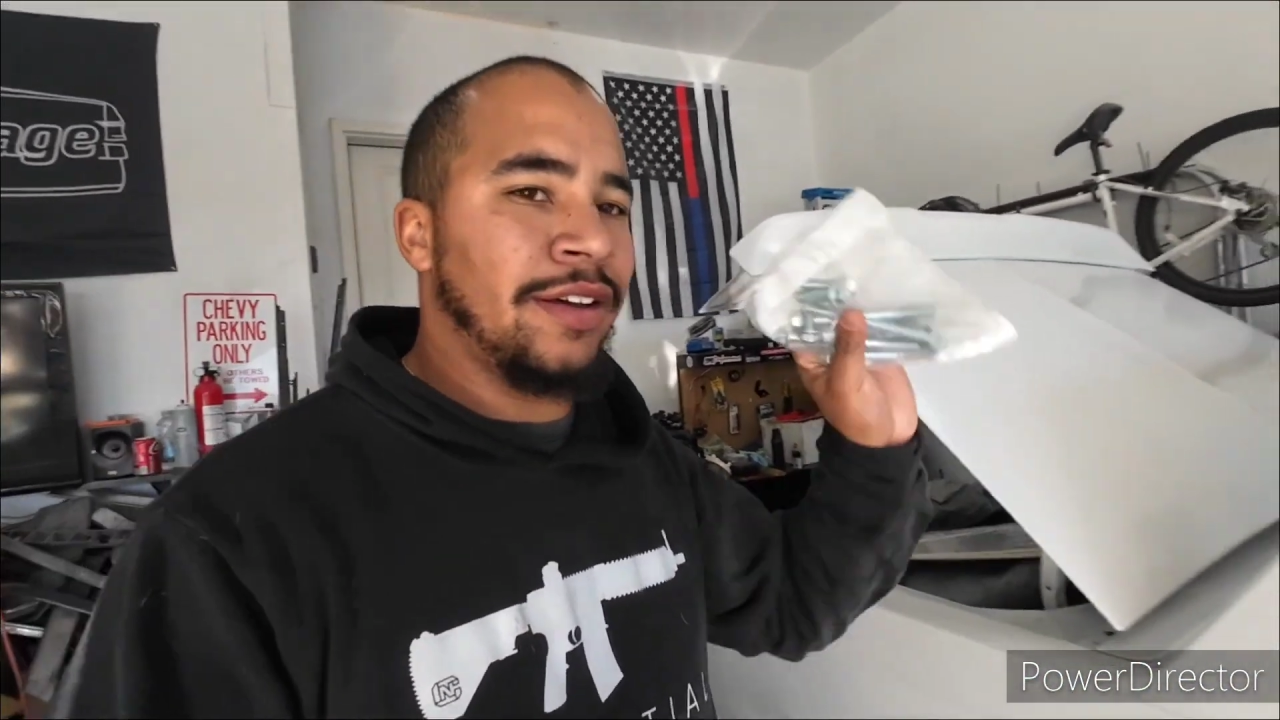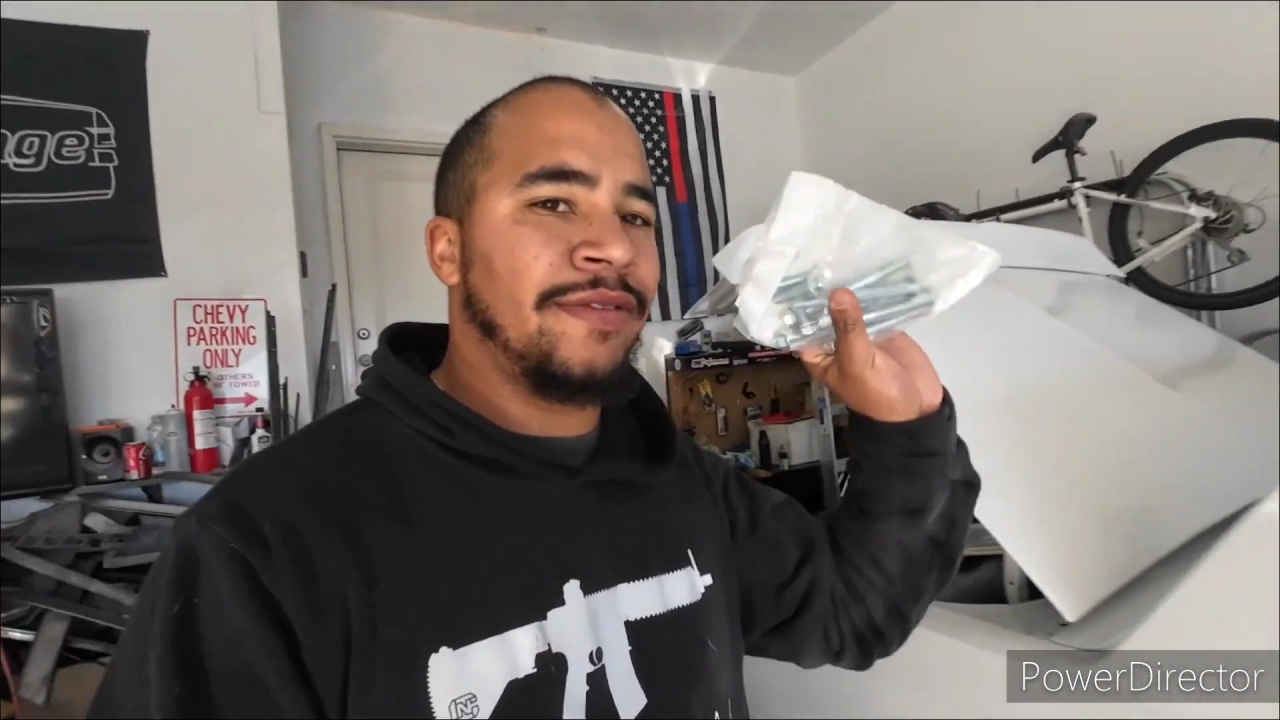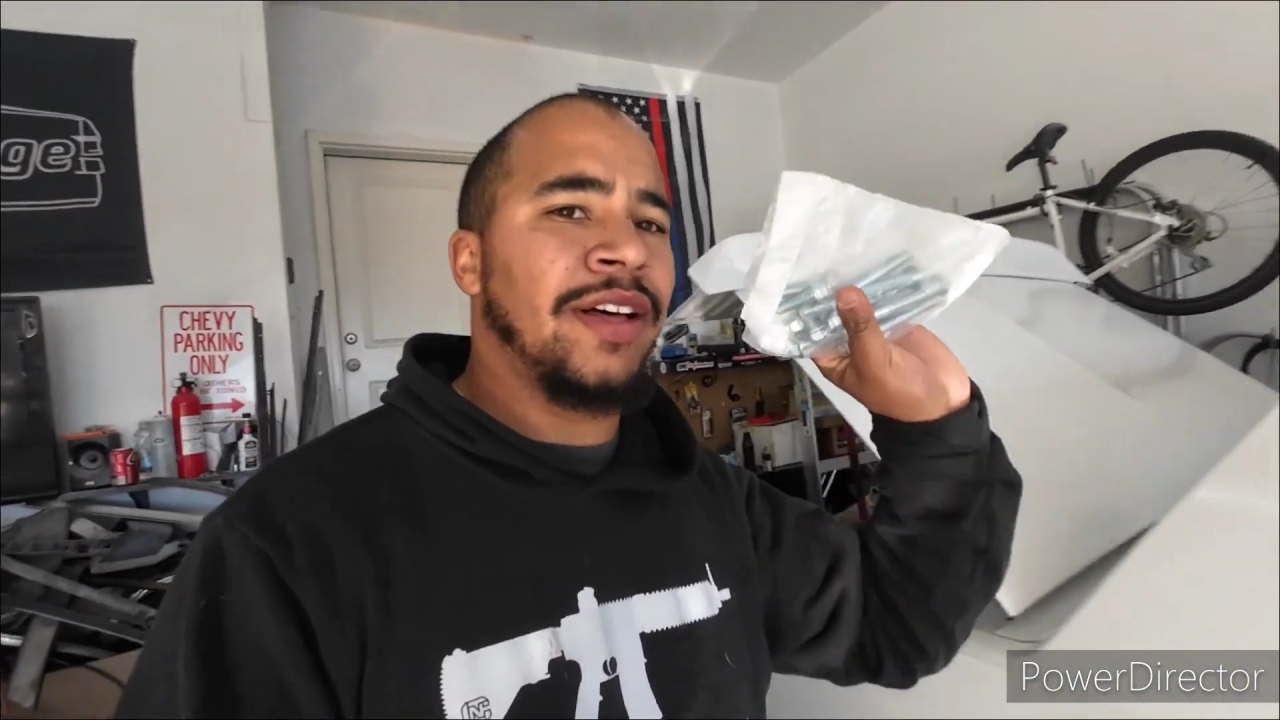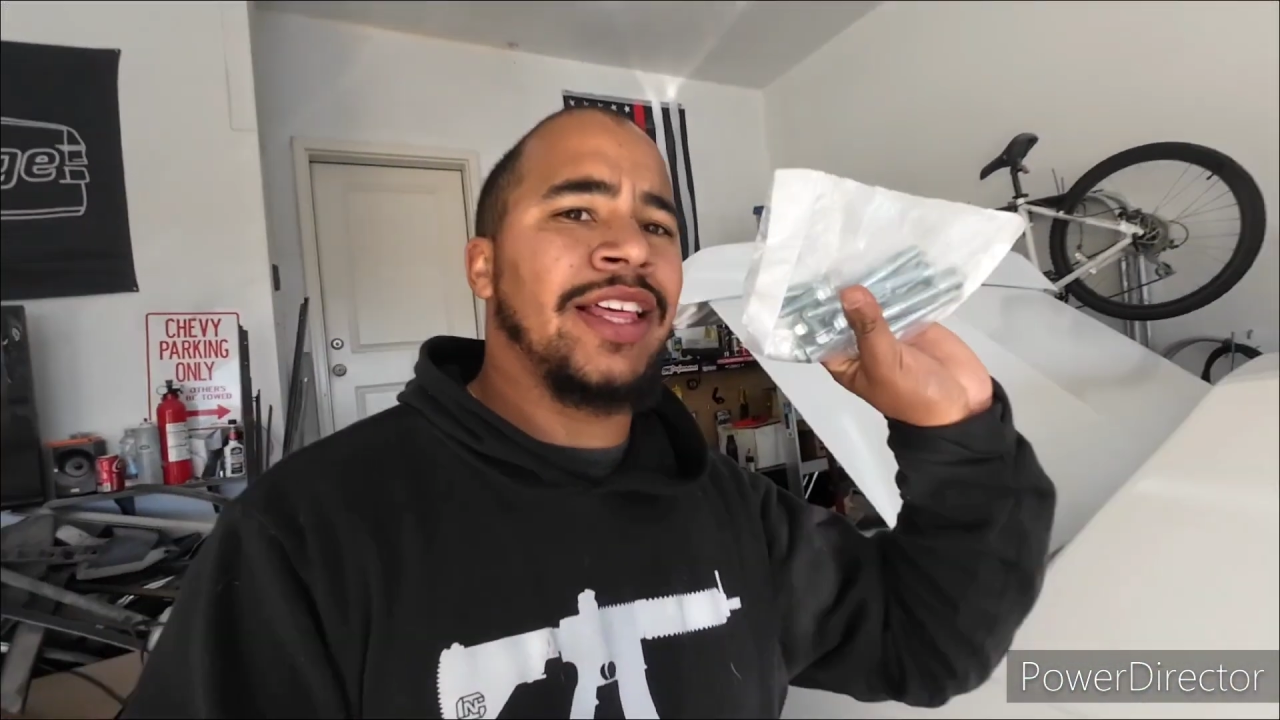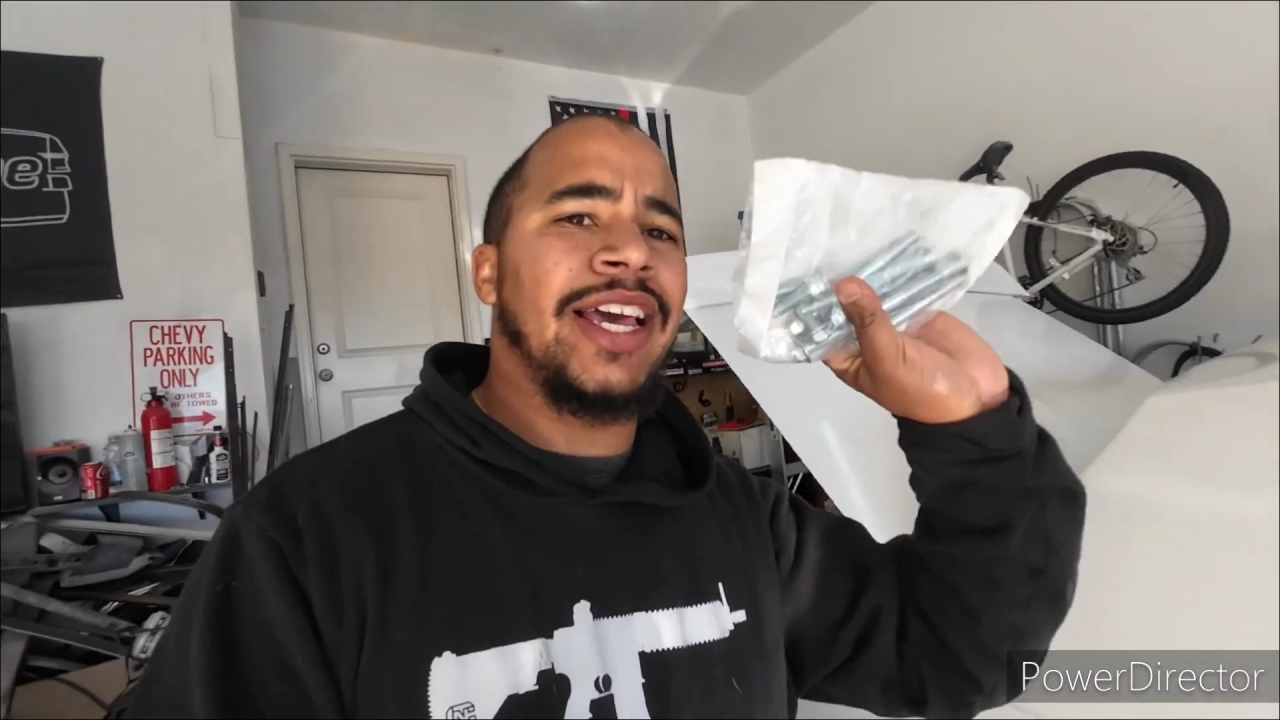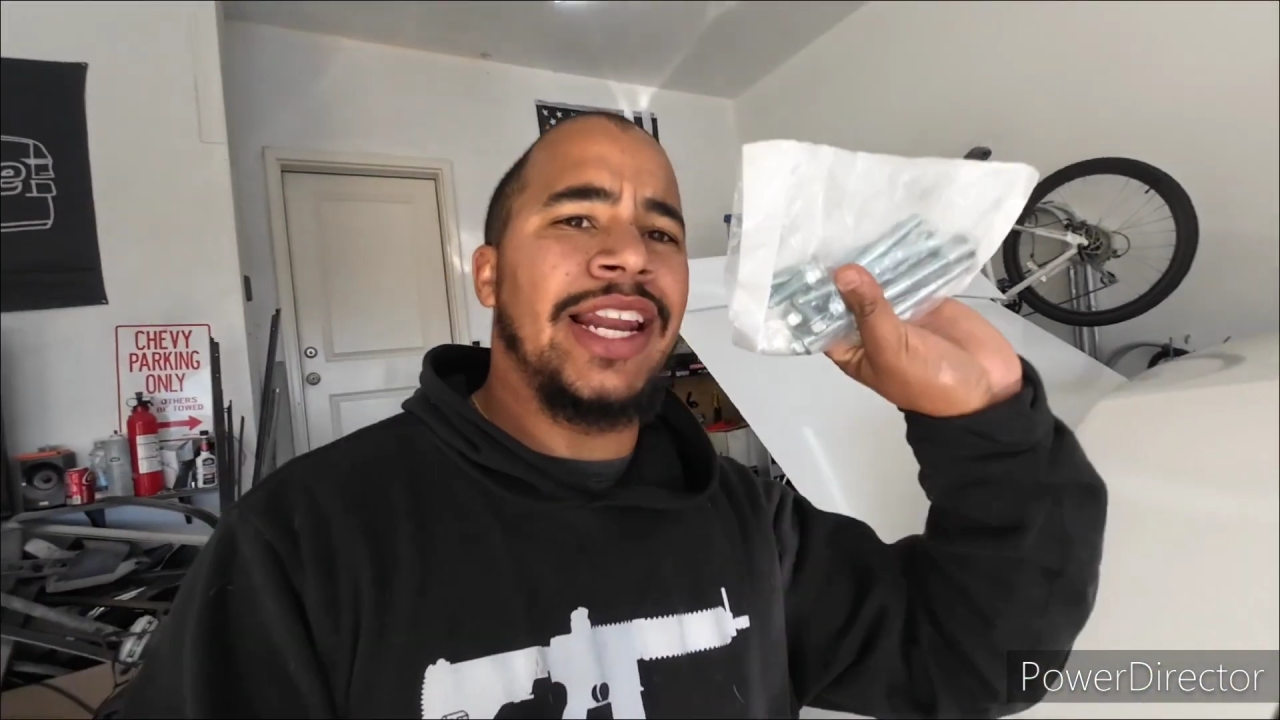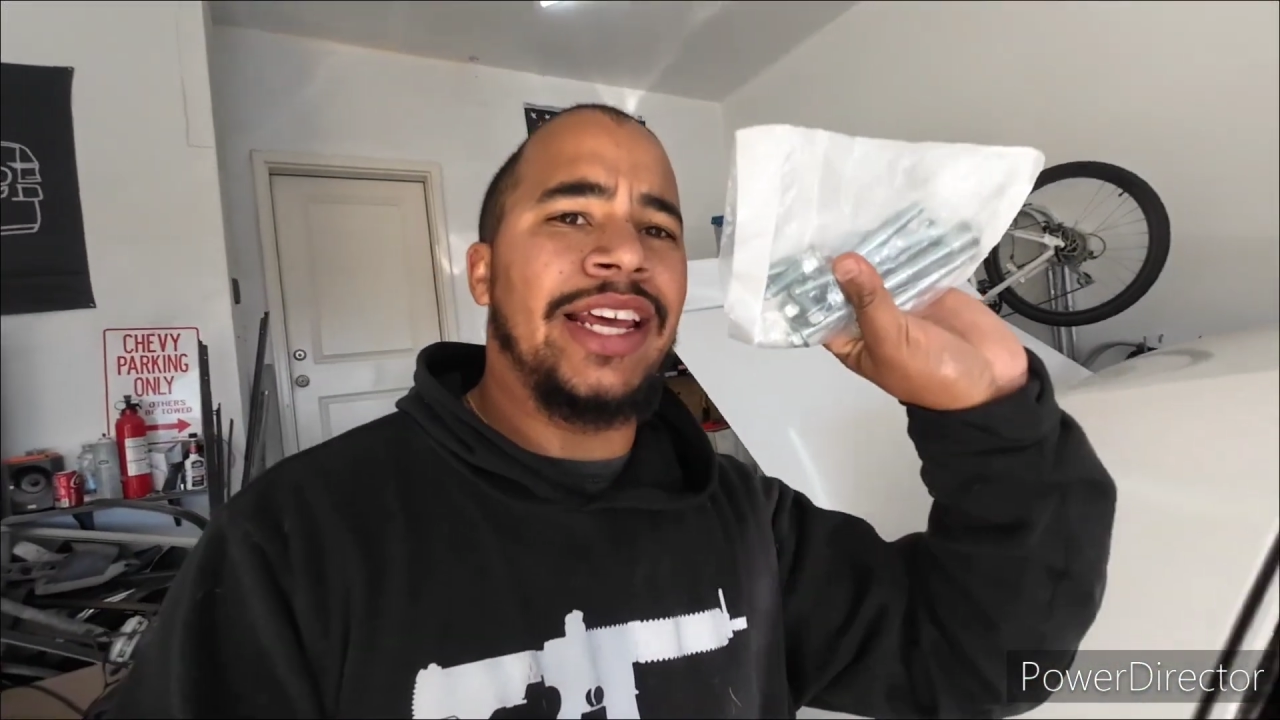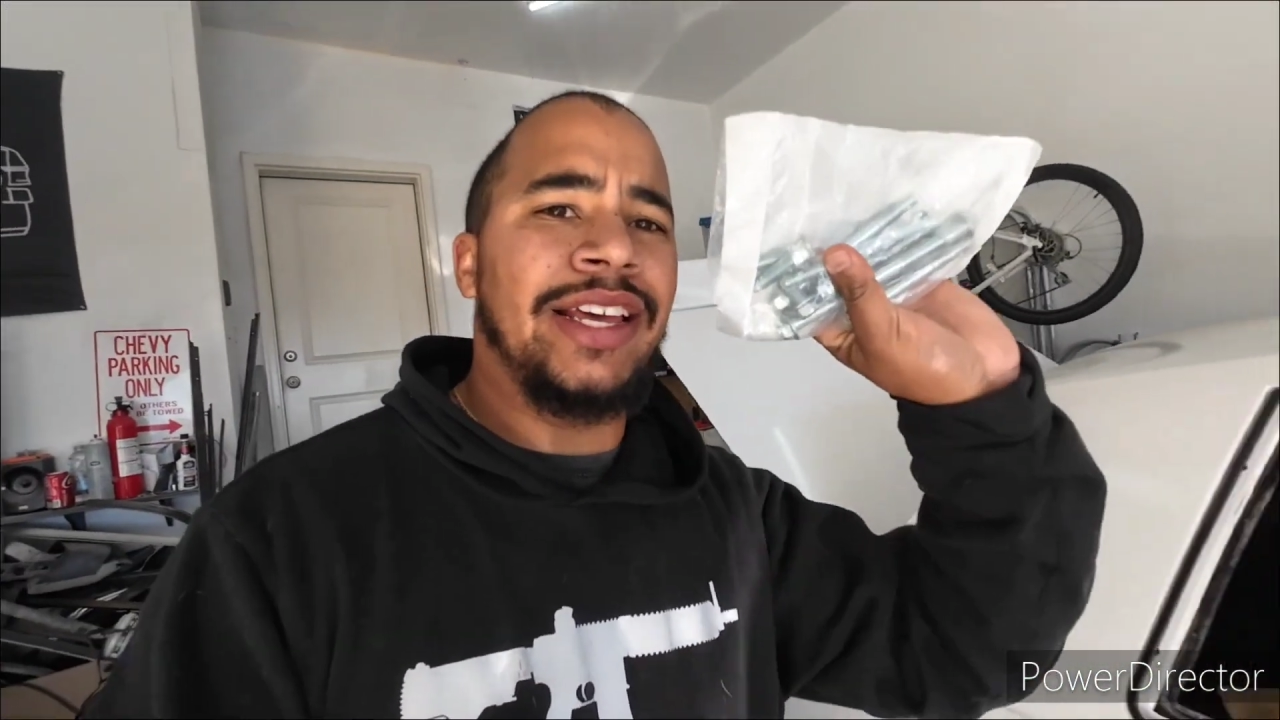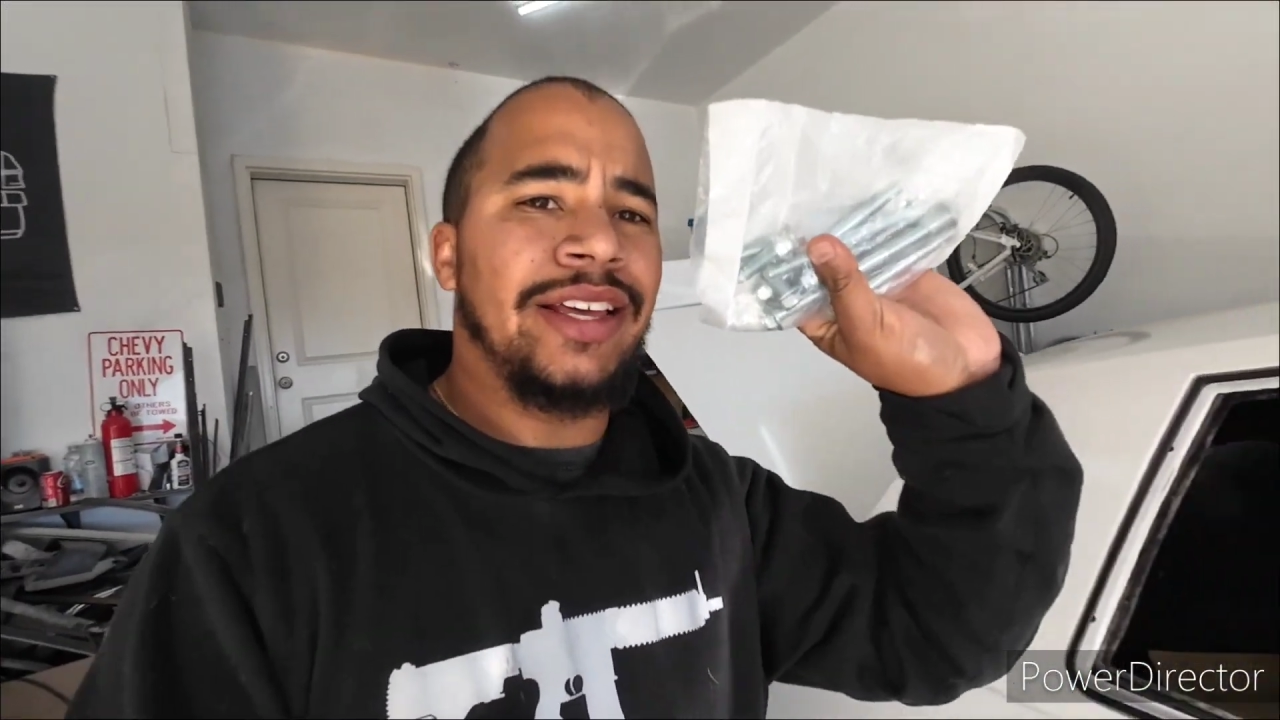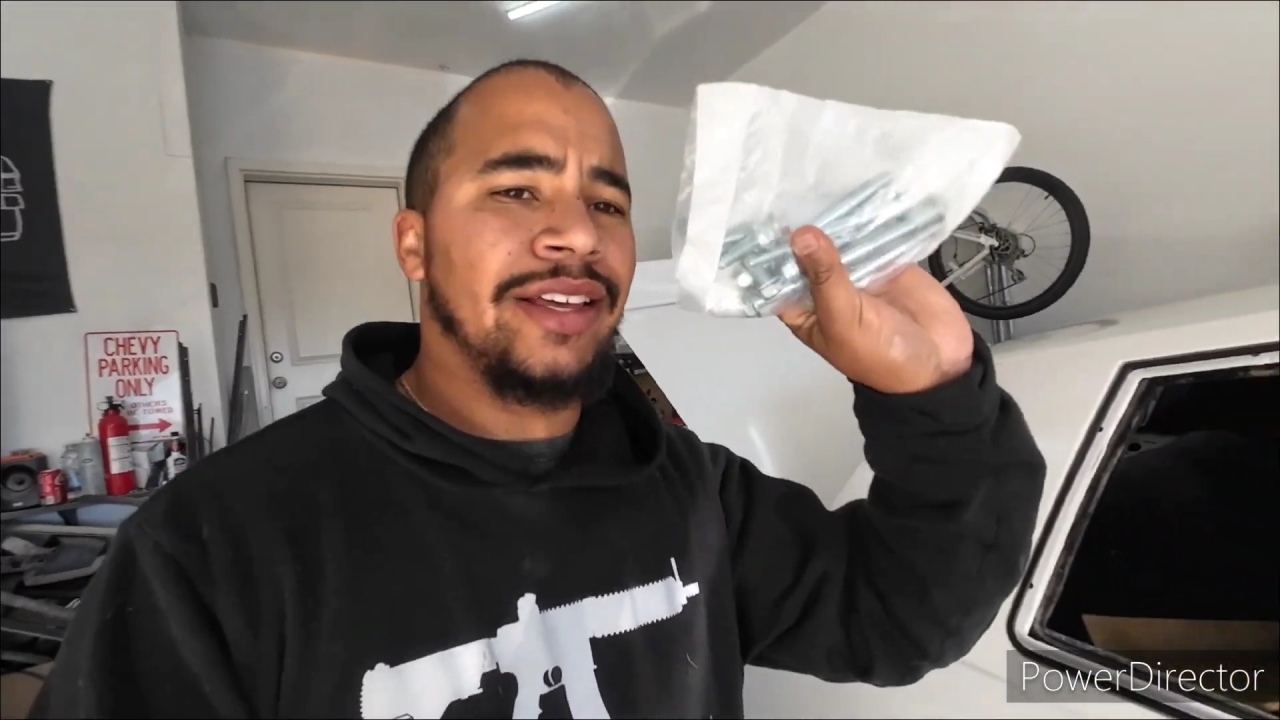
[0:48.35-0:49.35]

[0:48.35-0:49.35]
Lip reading: finally got a